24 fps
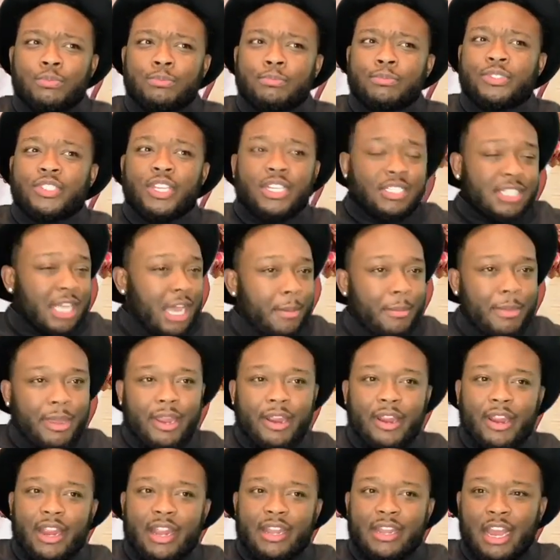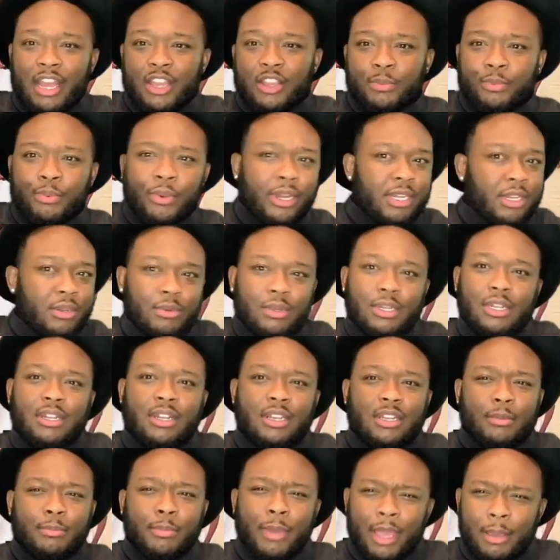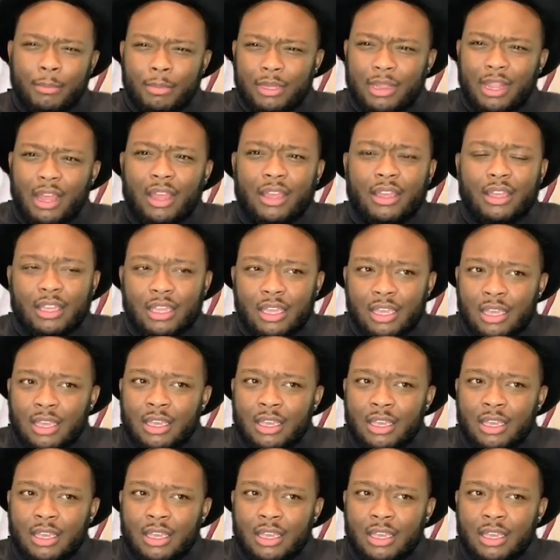just got married and now you're pregnant with another baby. Like,